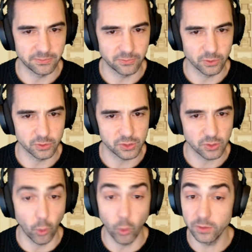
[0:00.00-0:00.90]
first.
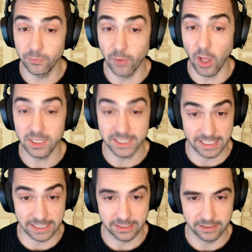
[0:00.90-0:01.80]
Old
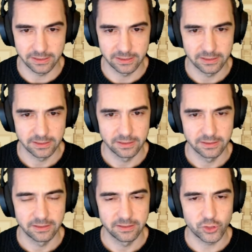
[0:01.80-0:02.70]
Valdi.
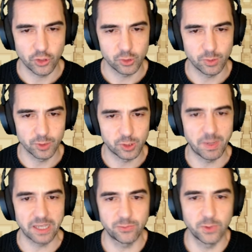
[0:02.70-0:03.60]
Show some
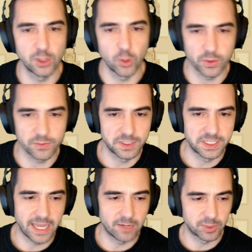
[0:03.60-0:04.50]
respect for the Lord of the
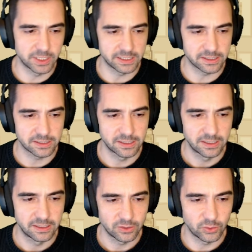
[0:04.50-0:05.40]
Dead, please.
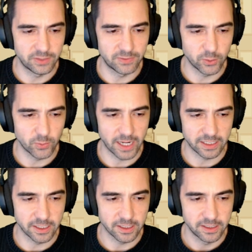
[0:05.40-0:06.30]
Good evening,
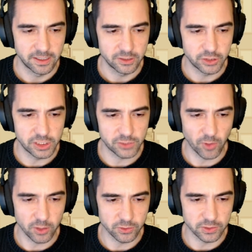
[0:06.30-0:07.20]
Ragna. Geez,
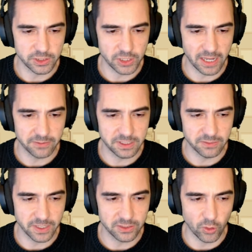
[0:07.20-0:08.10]
Valder, did you have to
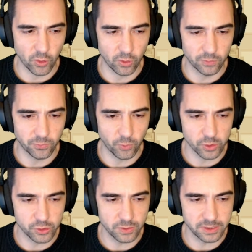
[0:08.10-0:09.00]
invite the whole
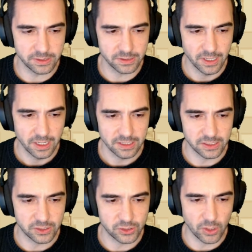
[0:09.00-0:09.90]
fortress? This
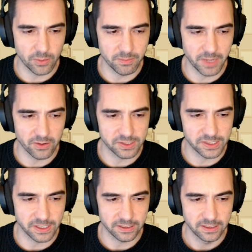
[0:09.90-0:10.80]
is so
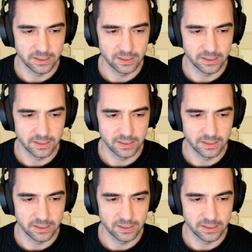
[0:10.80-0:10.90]
embarrassing.